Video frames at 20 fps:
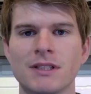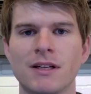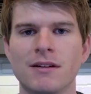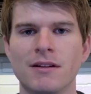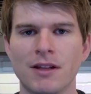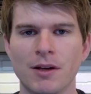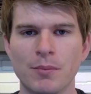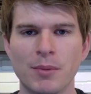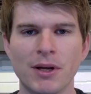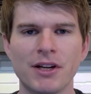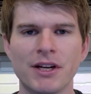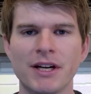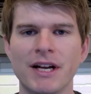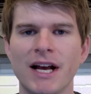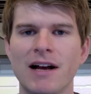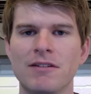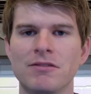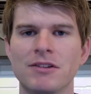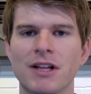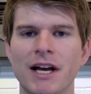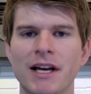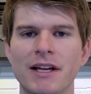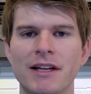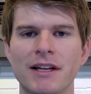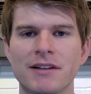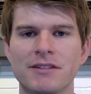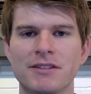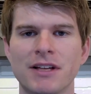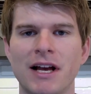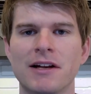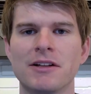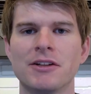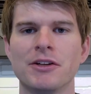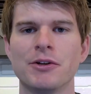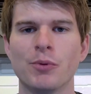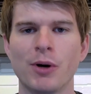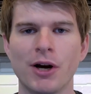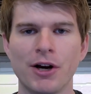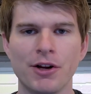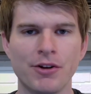The ability to have light exactly
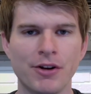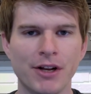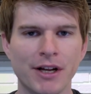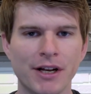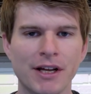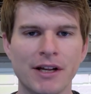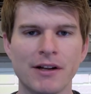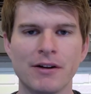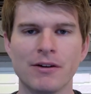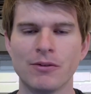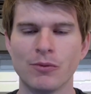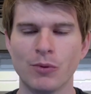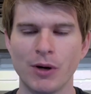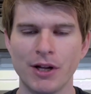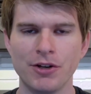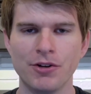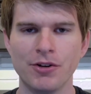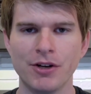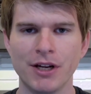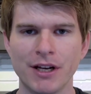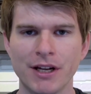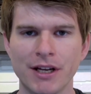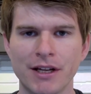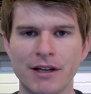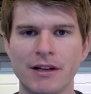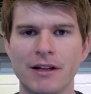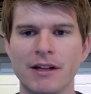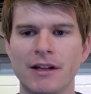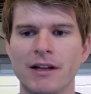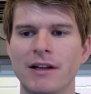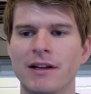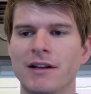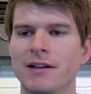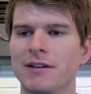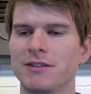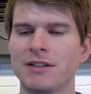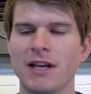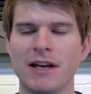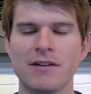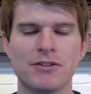where you need it, when you need it,
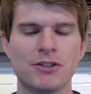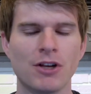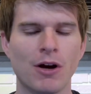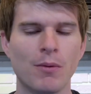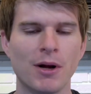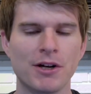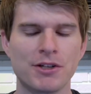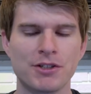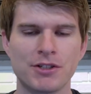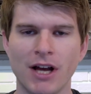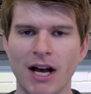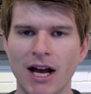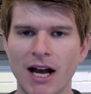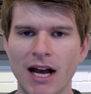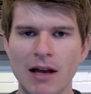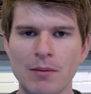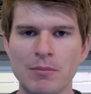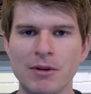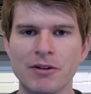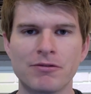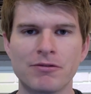saves so much time and